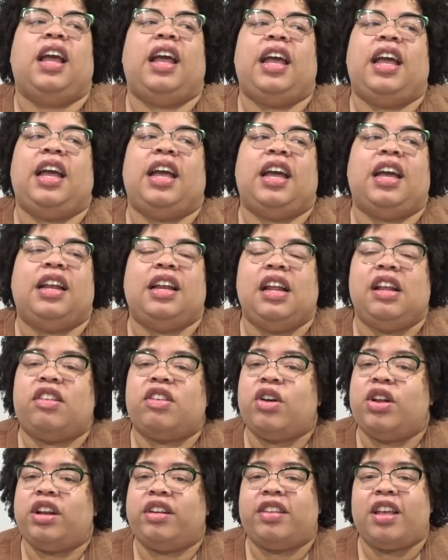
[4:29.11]
and it's
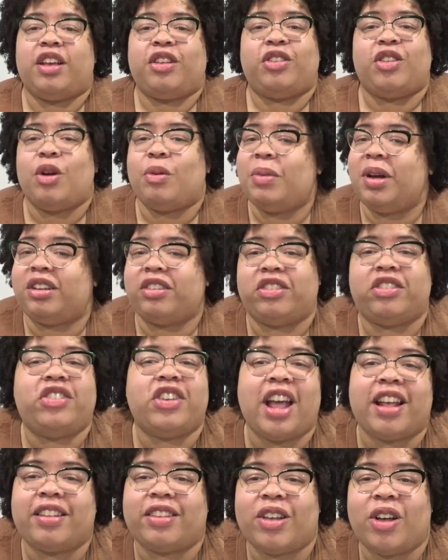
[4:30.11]
gonna take so much
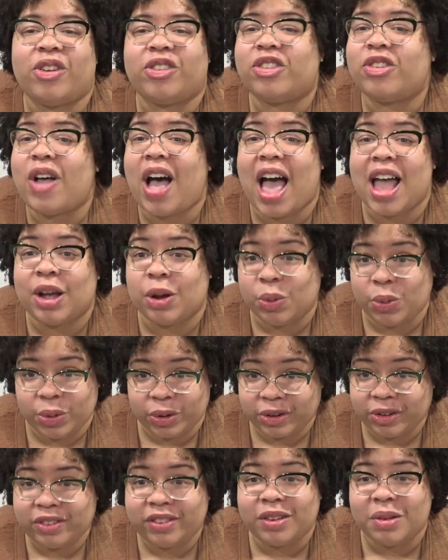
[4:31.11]
gesso, so I
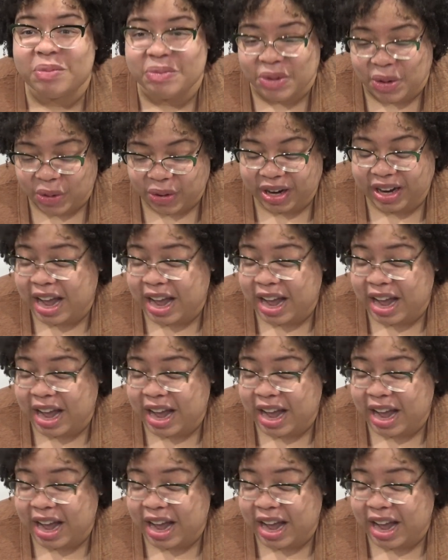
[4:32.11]
ordered some more.